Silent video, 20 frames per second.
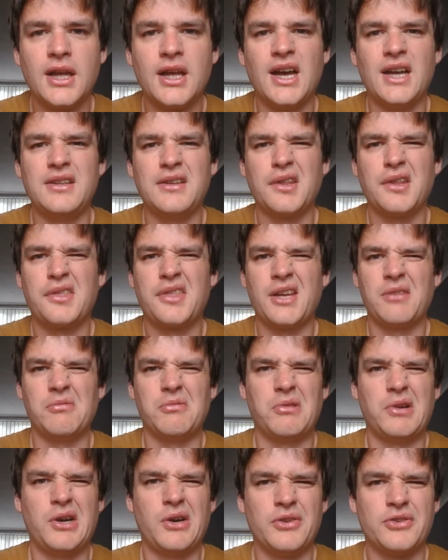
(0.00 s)
And you think,
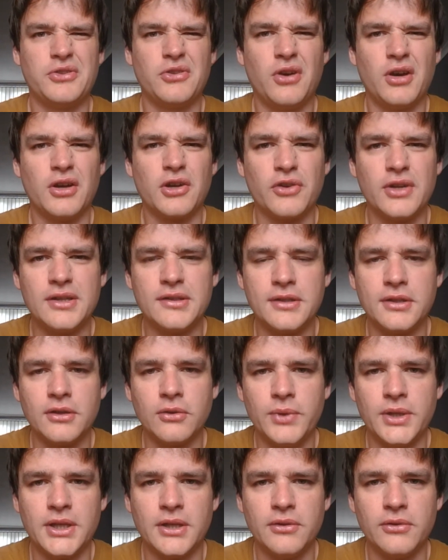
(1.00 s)
wow, there's not a great deal
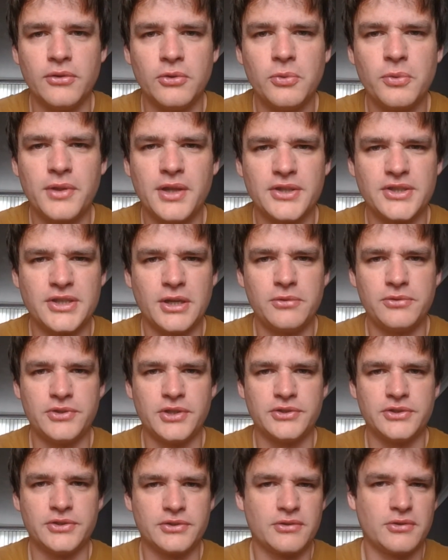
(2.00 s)
we can do with this. How's
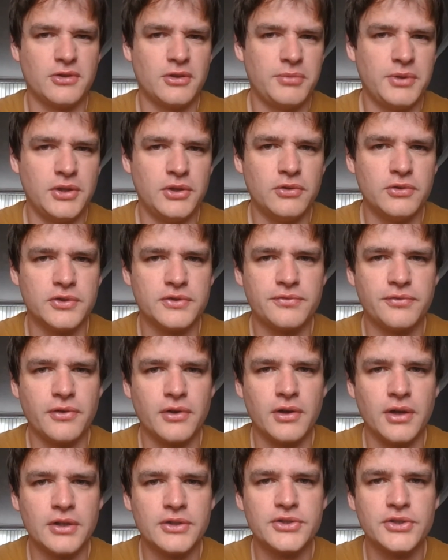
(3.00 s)
this going to be used
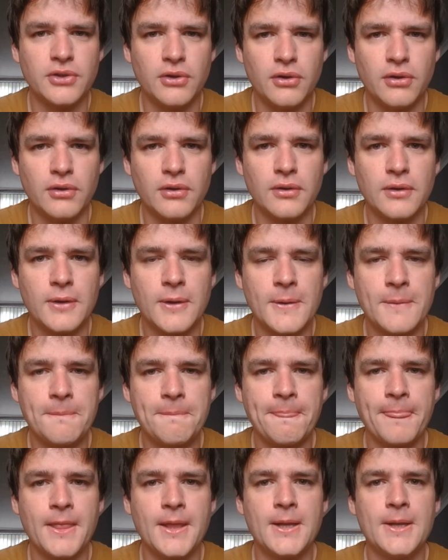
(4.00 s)
for a song?
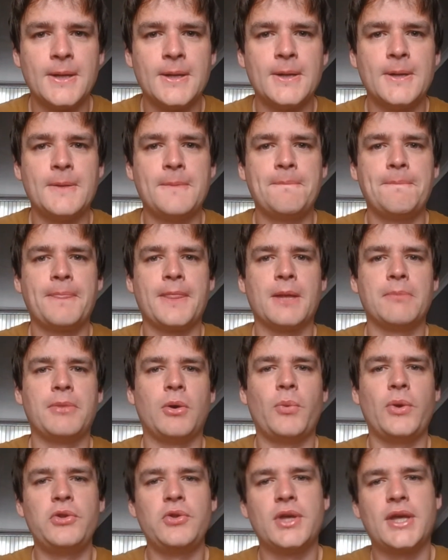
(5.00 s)

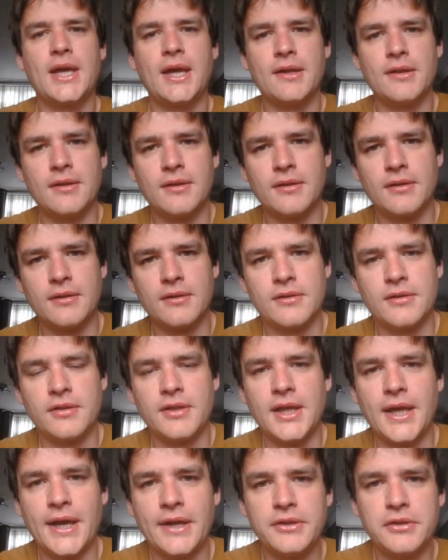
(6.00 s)
But when you get to
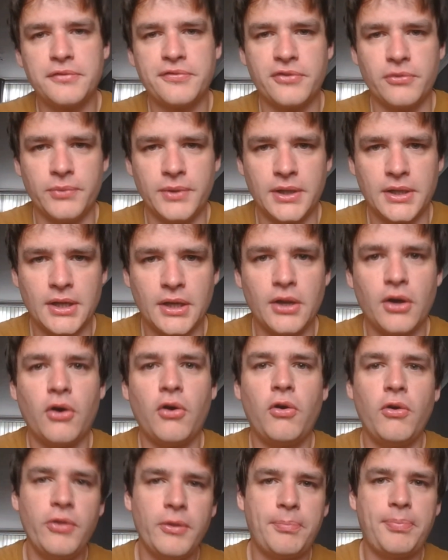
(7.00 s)
the end of the week and
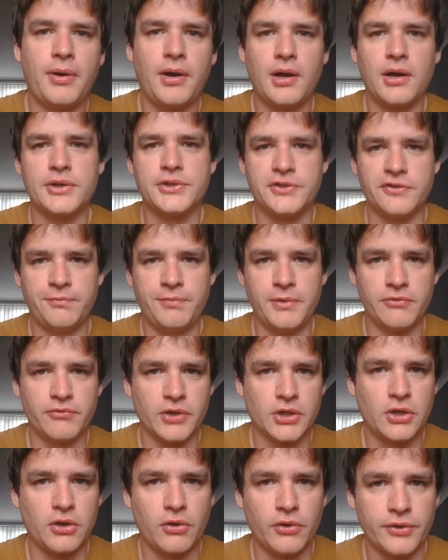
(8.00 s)
all the parts have been
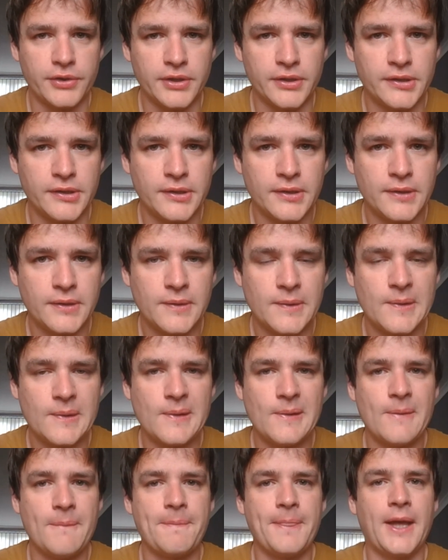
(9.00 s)
recorded
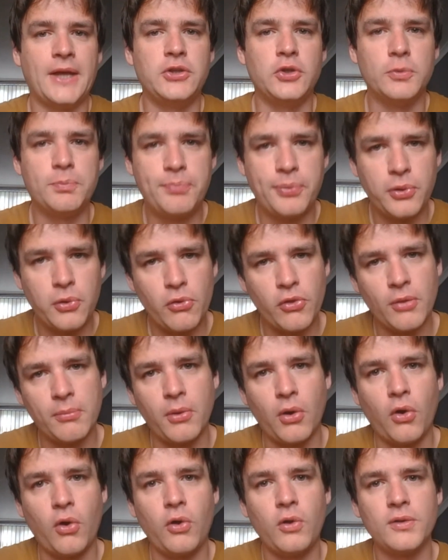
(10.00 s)
and you put
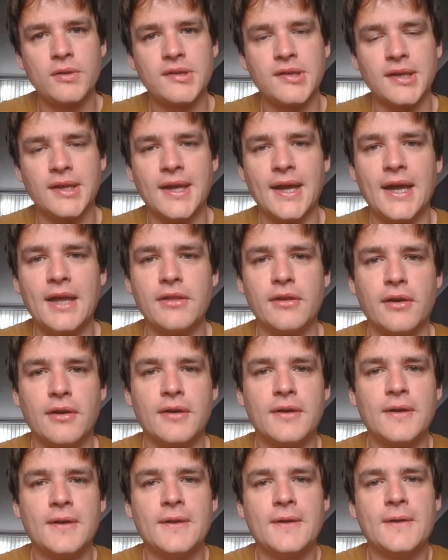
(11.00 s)
them all together
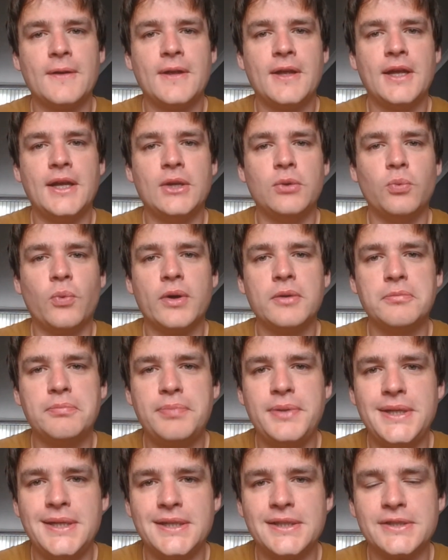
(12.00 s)
in one
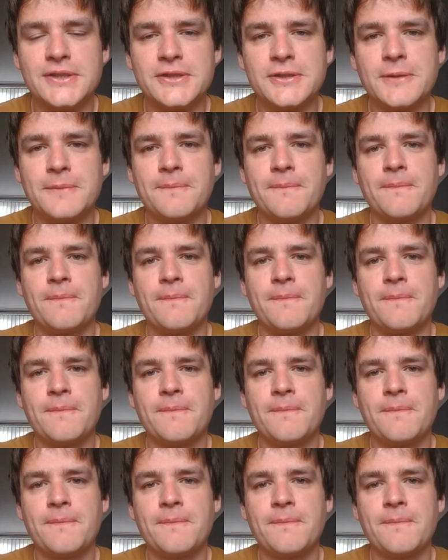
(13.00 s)
piece